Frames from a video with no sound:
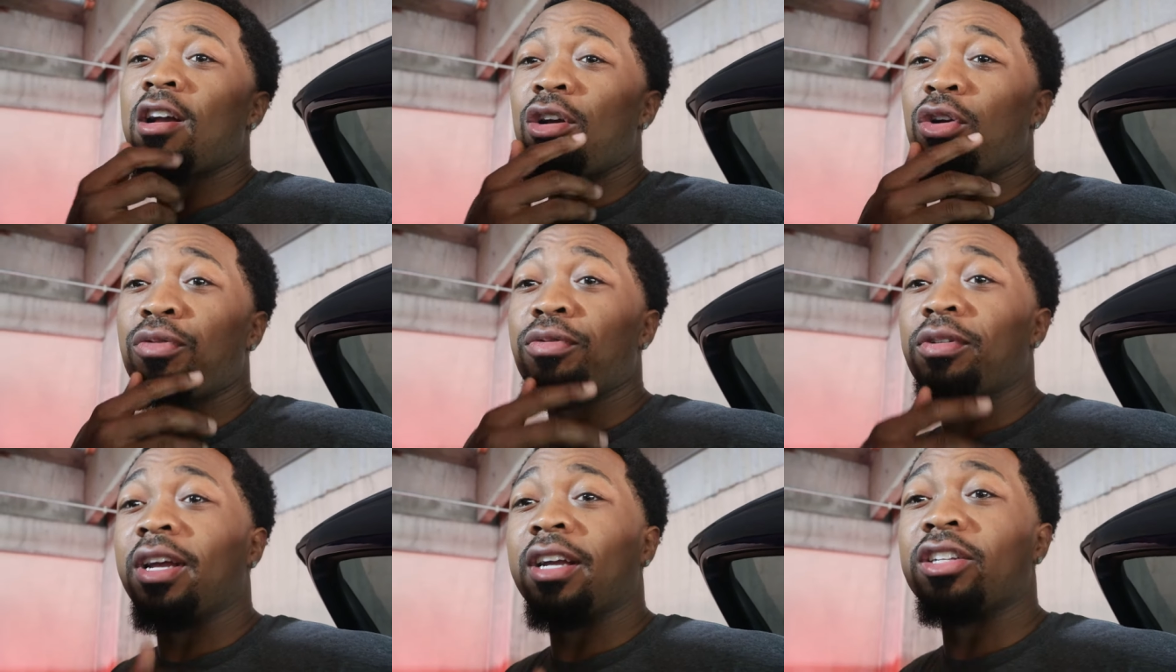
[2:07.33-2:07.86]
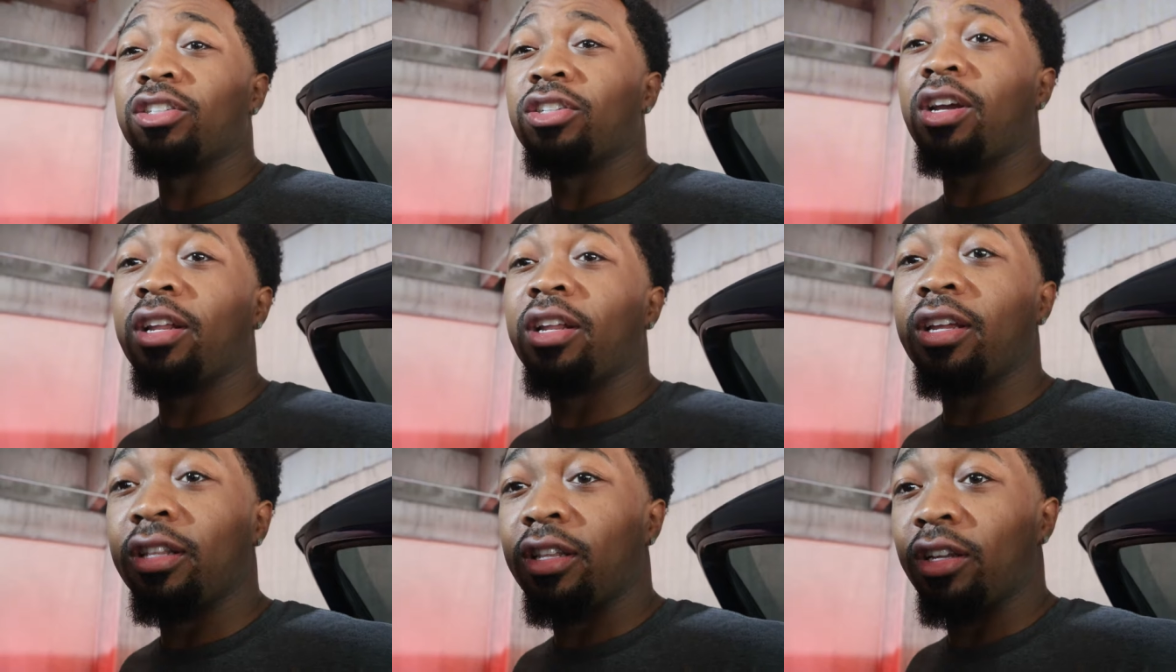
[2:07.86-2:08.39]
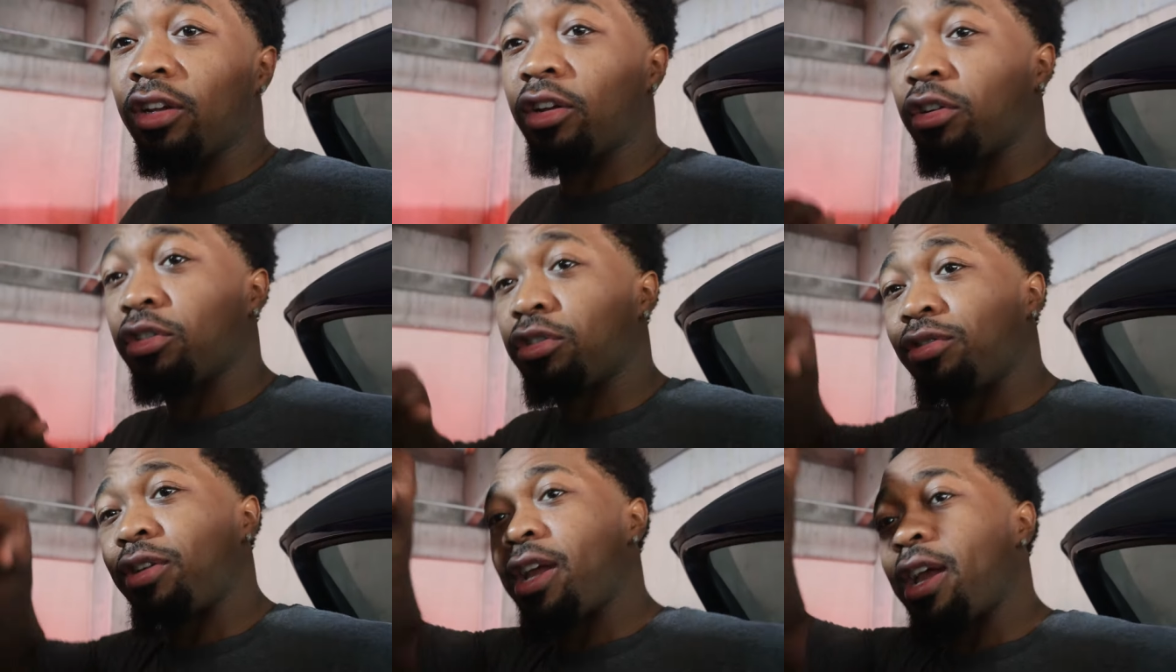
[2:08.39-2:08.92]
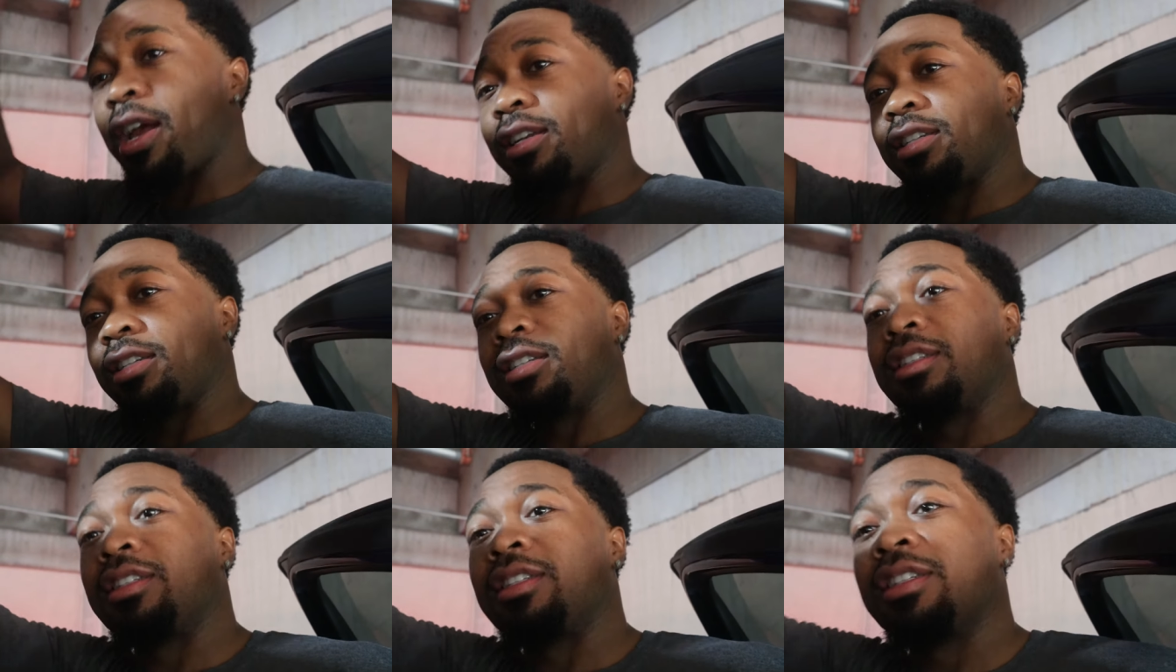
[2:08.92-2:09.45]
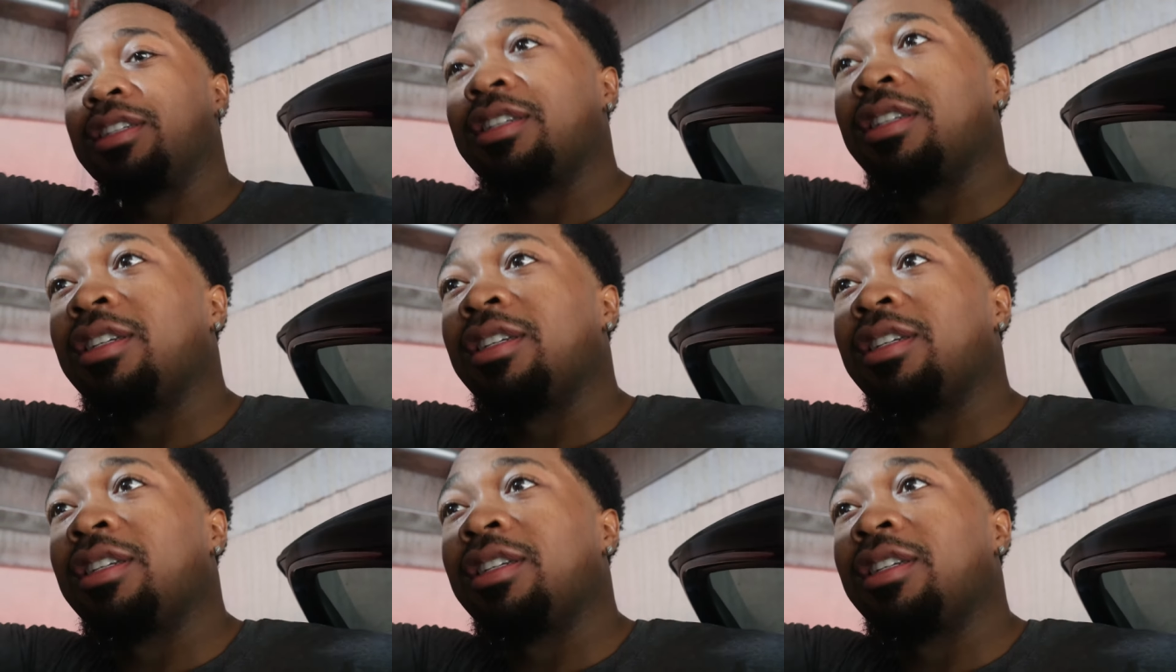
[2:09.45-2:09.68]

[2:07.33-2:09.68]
hopefully I can try to get the girls' reactions,